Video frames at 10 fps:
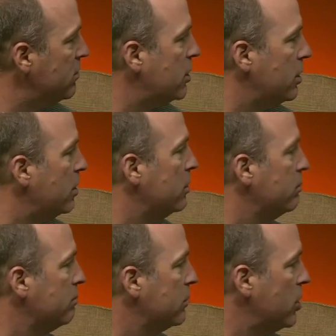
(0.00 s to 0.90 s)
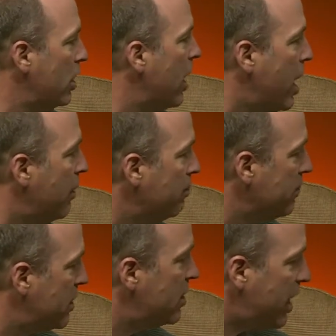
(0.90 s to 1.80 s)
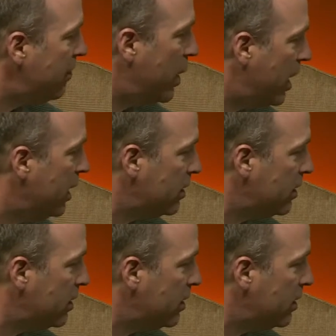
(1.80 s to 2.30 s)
to turn up to save money.